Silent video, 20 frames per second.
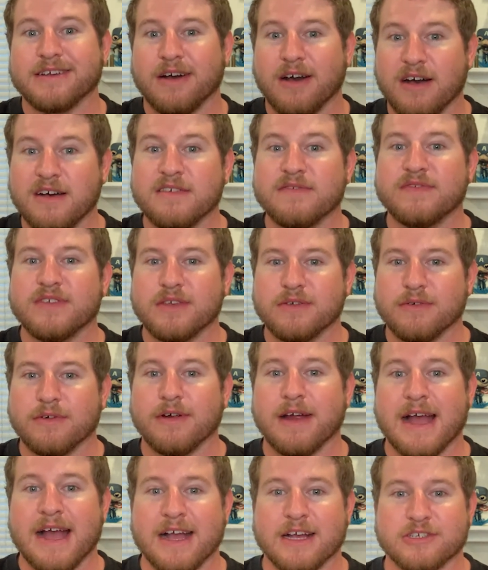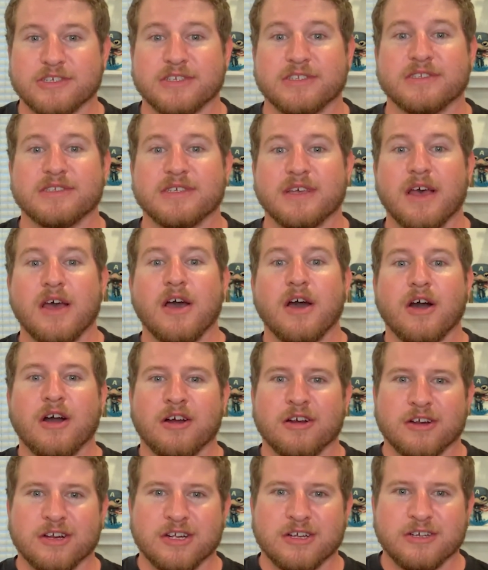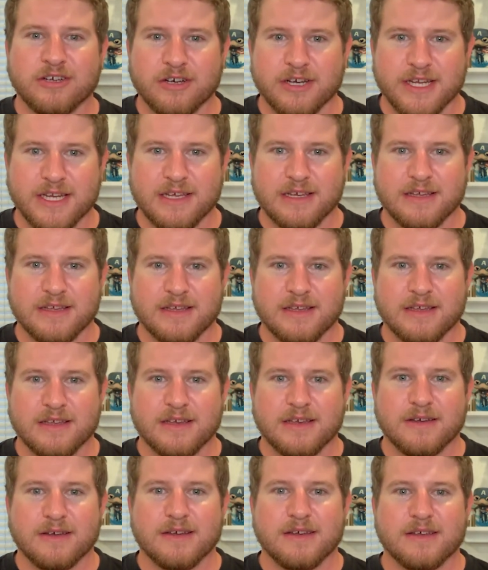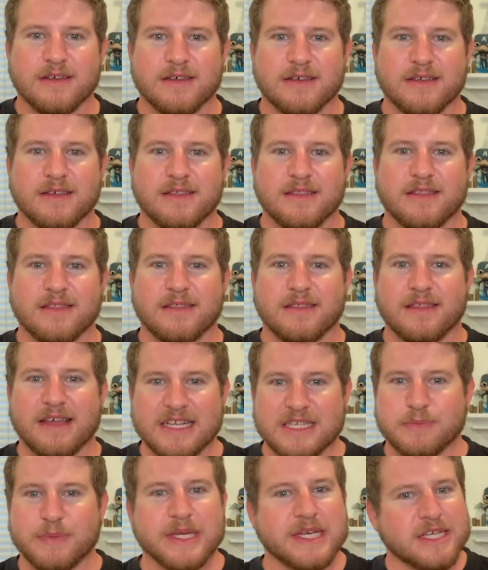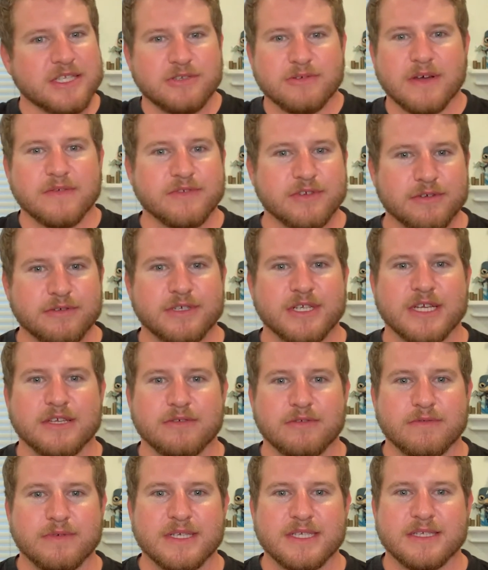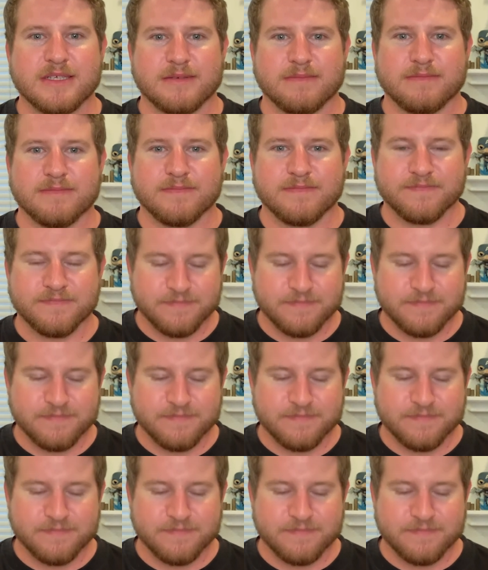of your actions are good. That's because you have true, genuine wisdom.